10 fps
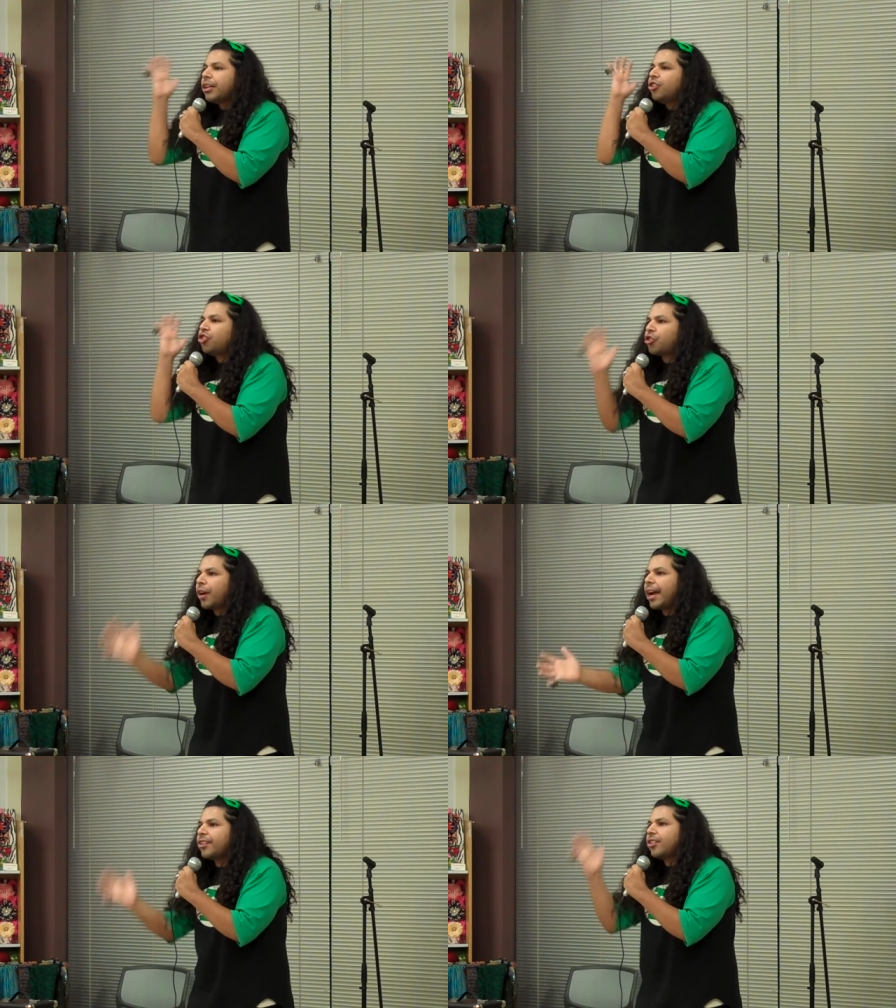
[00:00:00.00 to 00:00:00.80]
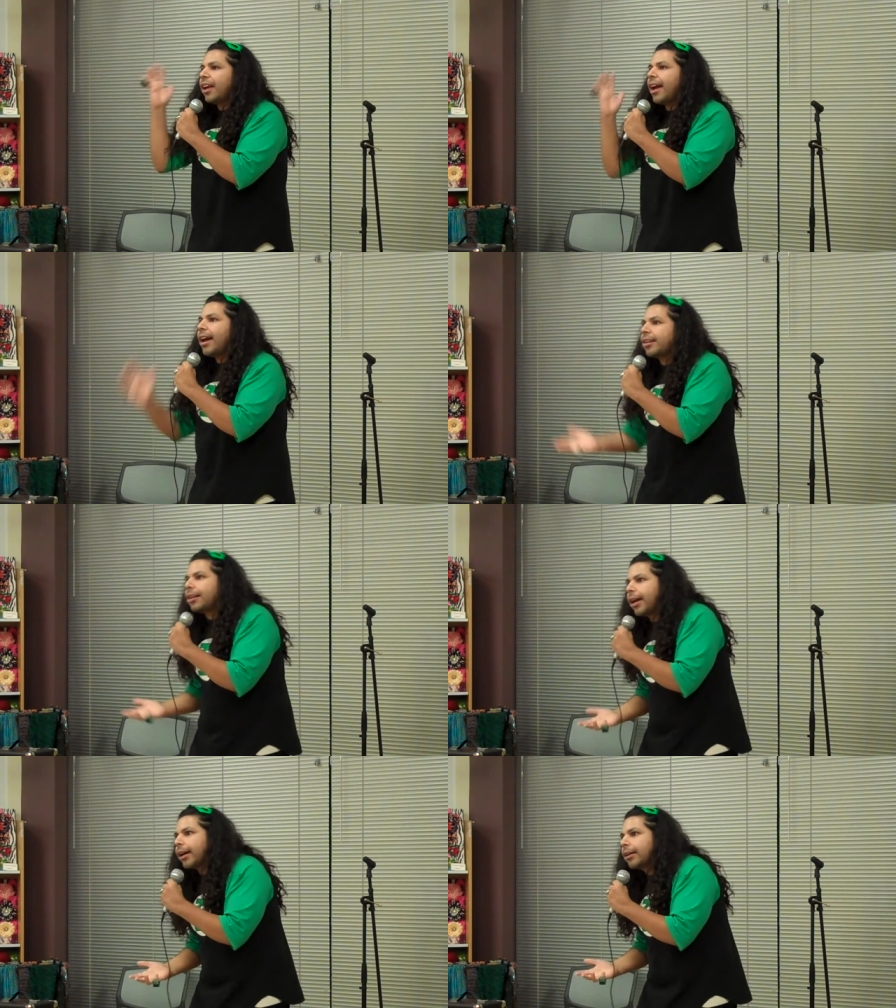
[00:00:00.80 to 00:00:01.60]
He's
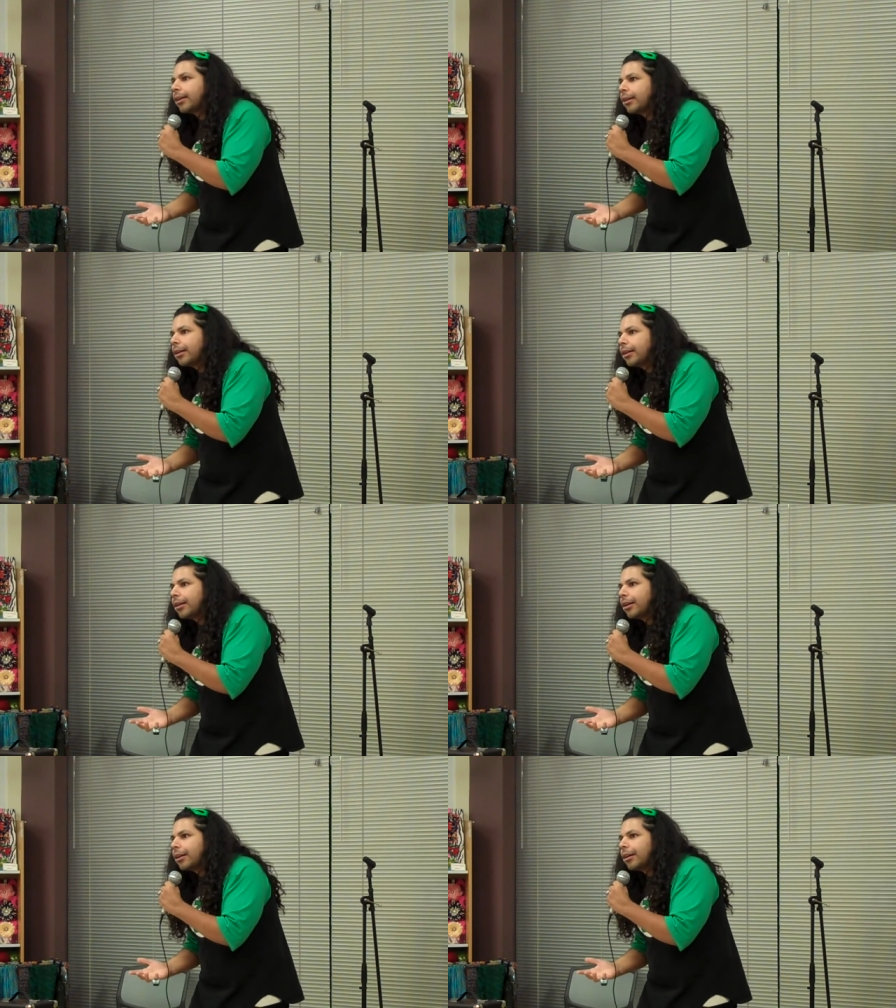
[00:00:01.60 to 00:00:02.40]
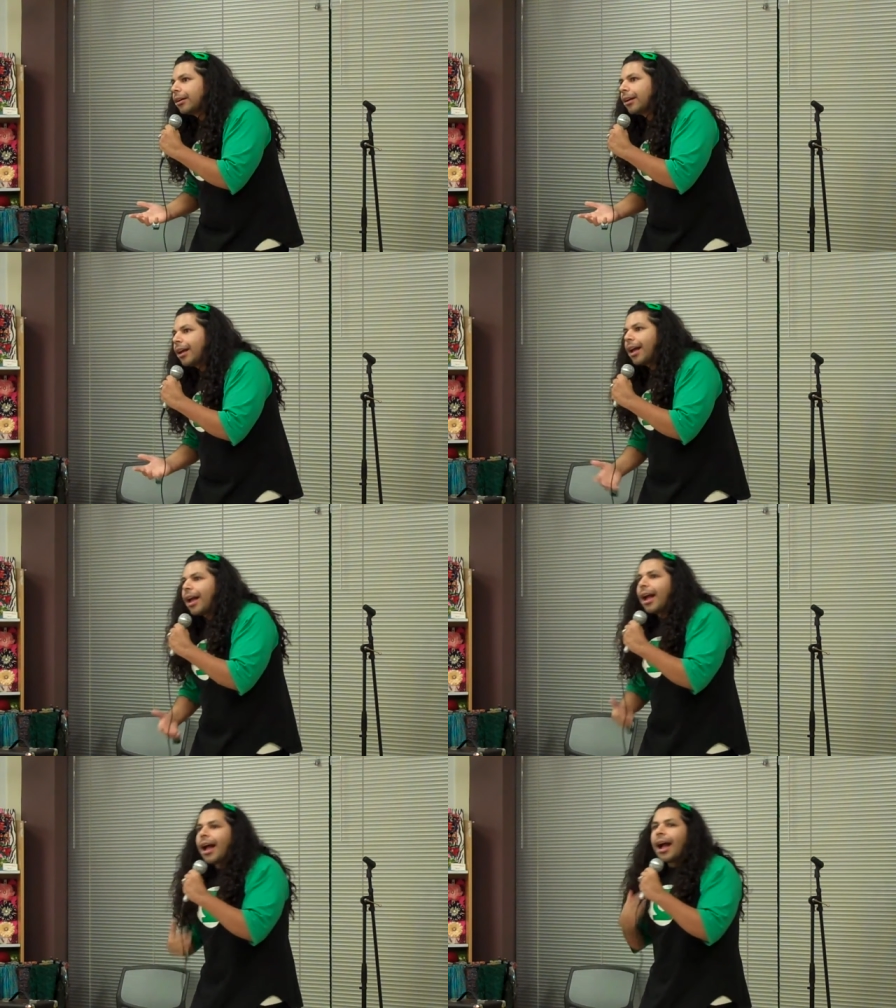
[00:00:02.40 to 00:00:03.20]
trans-ethnic.
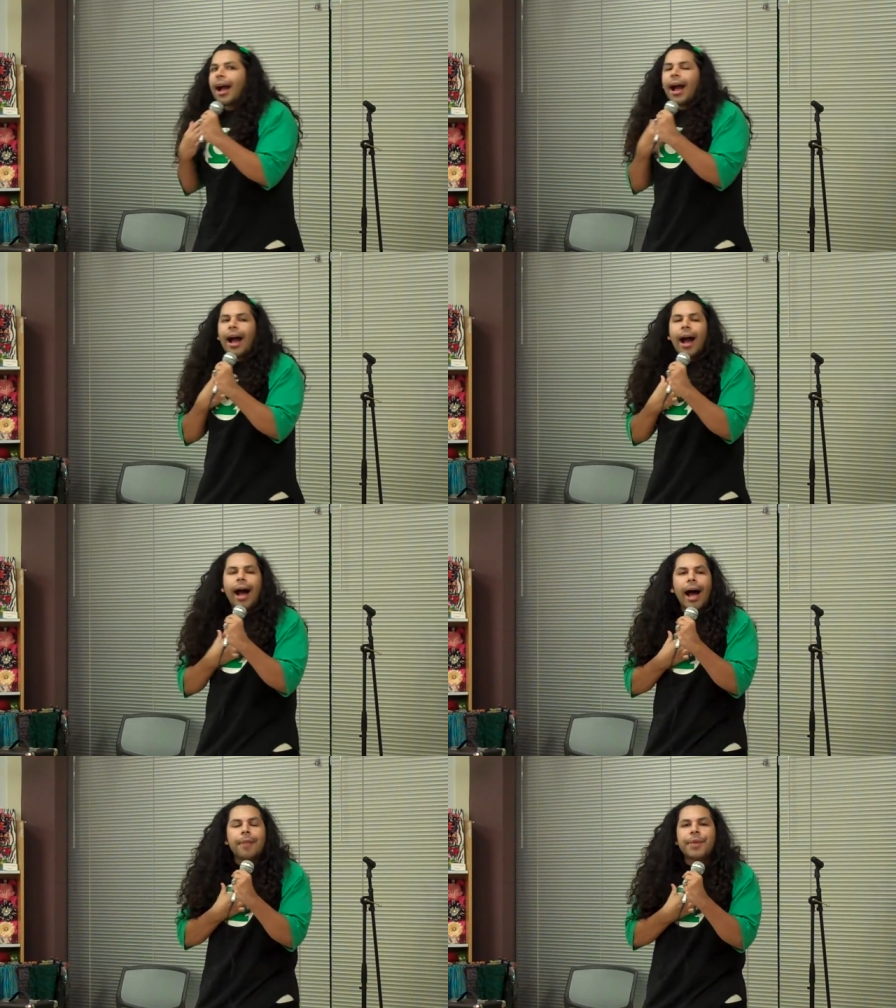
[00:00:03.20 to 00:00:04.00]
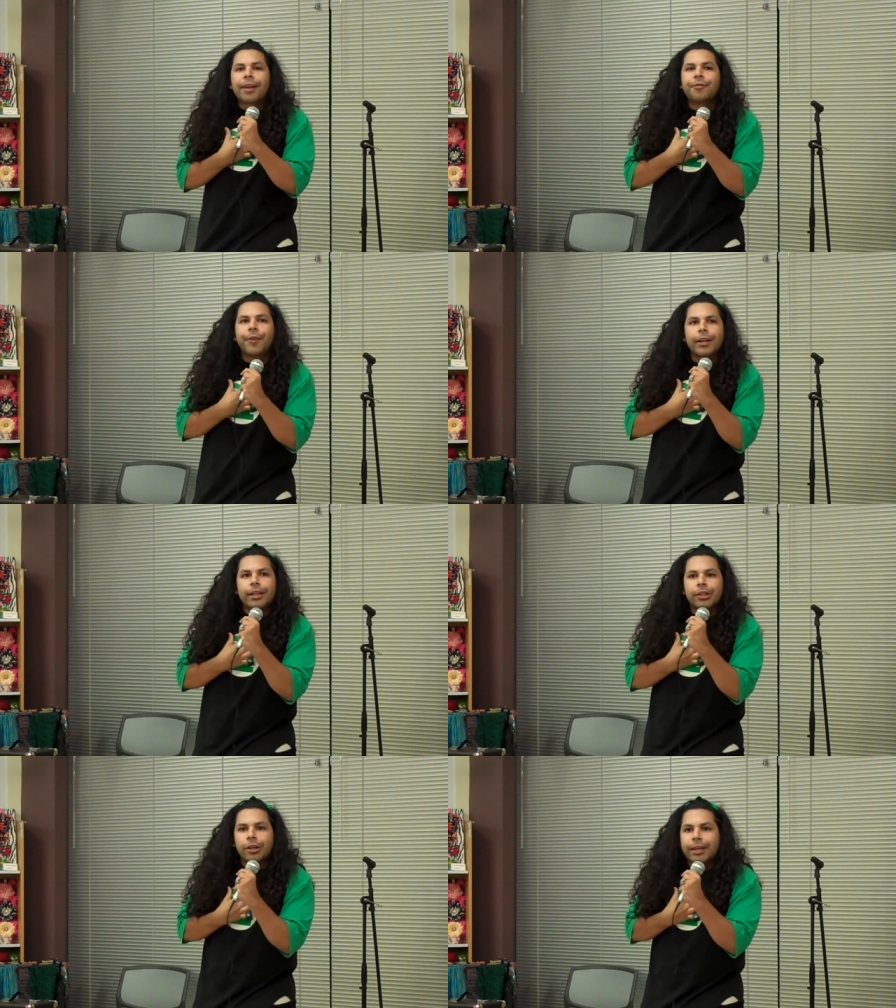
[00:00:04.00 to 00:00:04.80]
I'm not
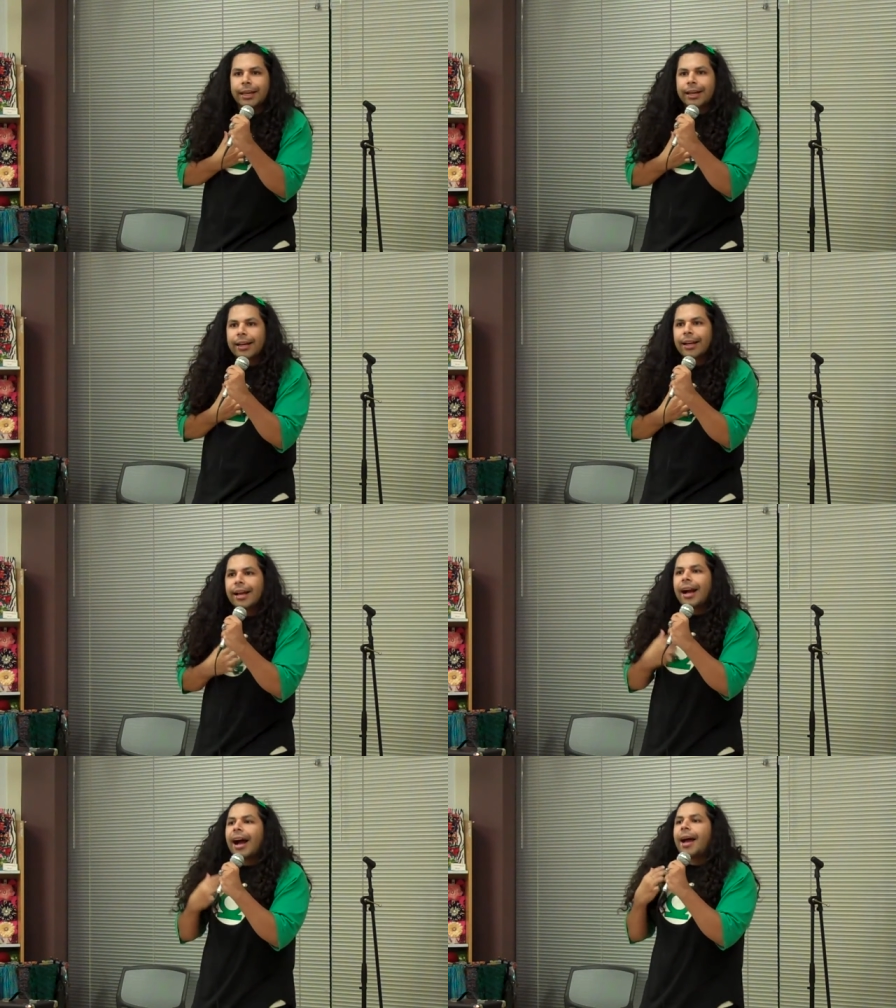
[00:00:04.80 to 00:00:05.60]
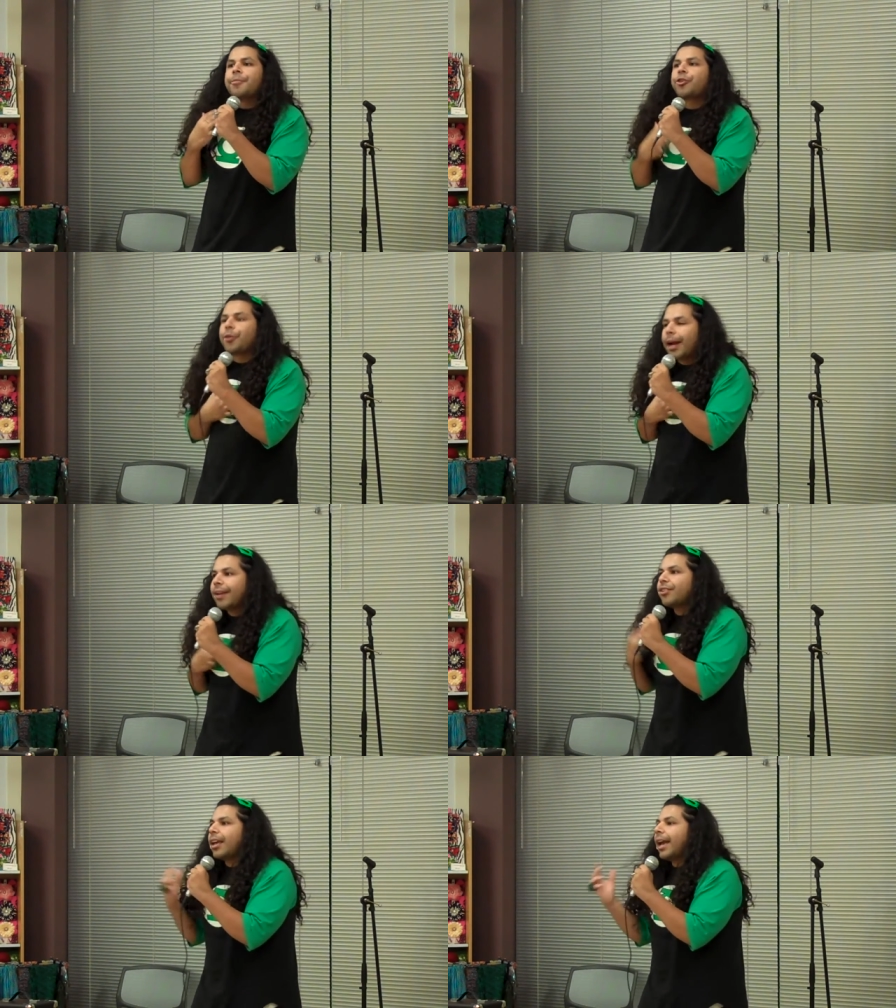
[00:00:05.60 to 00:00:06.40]
funny-looking. I'm
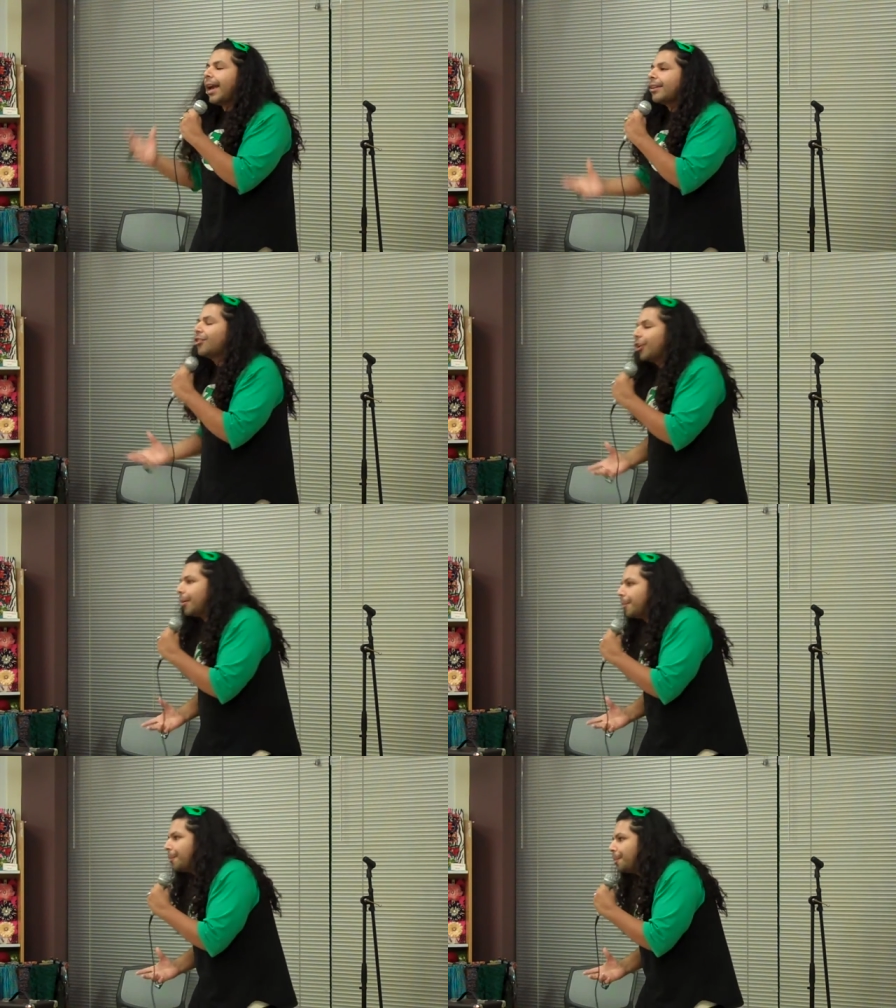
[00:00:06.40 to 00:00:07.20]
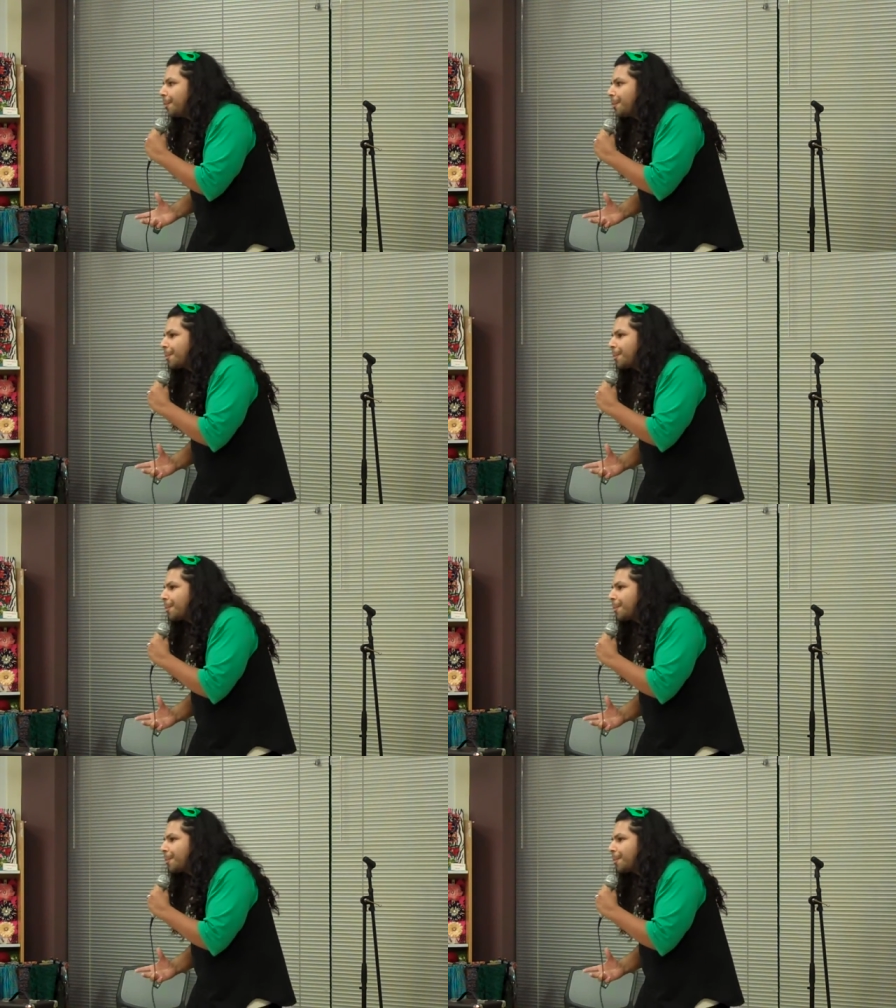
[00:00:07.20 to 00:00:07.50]
trans-handsome. I